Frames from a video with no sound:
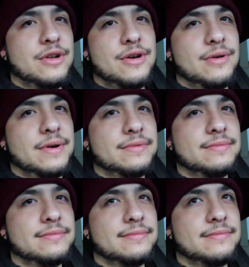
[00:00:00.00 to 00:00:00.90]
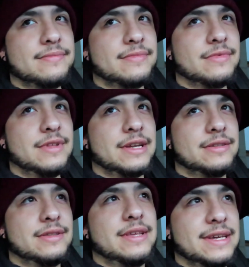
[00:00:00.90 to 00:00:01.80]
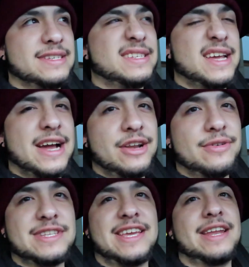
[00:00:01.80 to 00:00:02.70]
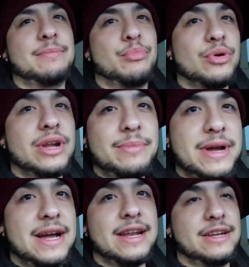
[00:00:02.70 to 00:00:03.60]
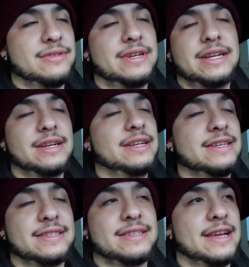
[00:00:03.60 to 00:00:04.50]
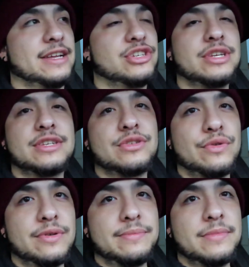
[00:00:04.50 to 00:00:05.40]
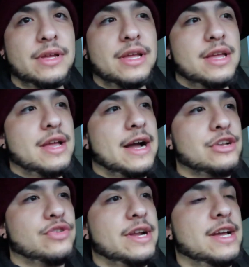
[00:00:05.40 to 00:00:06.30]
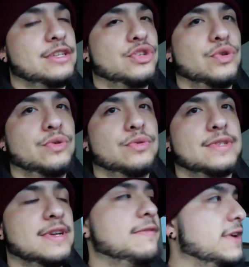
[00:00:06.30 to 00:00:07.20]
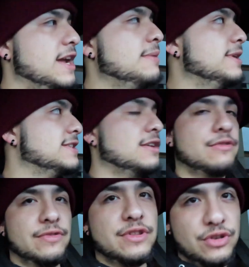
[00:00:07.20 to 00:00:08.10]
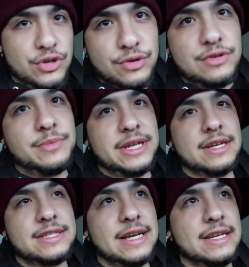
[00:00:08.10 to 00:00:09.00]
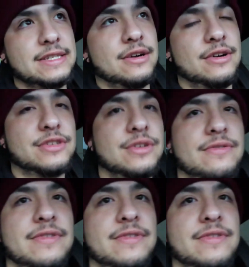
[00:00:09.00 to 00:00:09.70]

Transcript: know, like, the extent. I know it's getting pretty bad. I know in Italy it's like a shit storm. I try not to suffocate myself with news because that is also